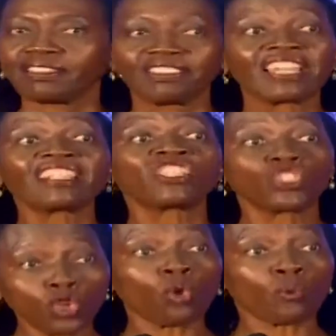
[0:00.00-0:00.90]
there
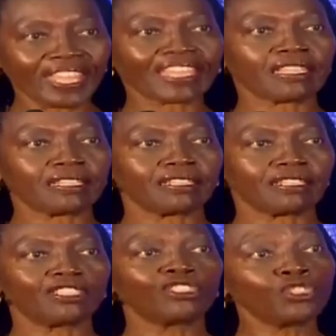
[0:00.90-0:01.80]
is no way,
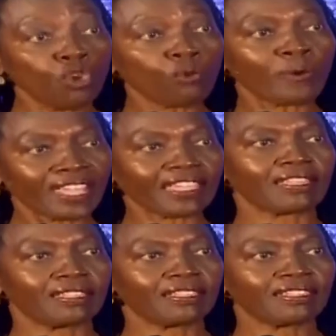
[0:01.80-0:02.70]
no way
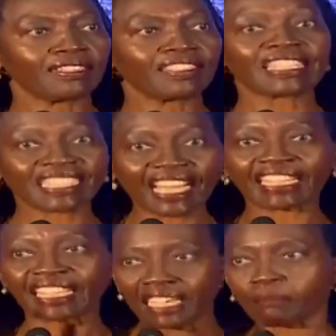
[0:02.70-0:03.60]
the
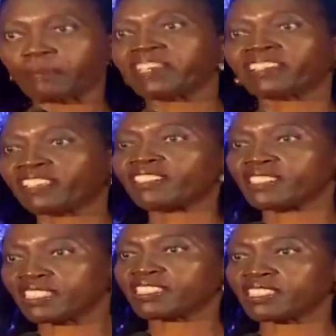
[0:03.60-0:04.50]
tally can be
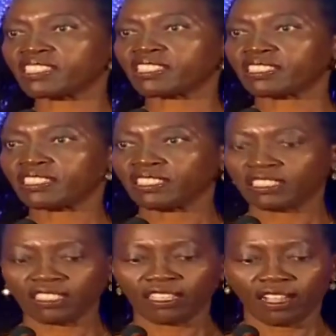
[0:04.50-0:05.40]
against us.
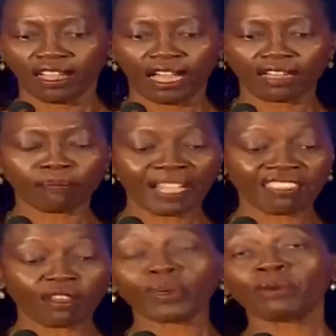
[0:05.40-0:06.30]
And by
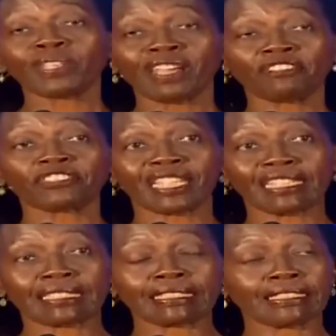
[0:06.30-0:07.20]
the way, we have
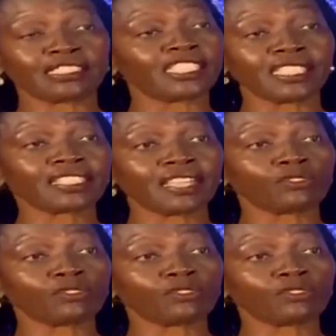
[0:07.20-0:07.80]
tallied. It's just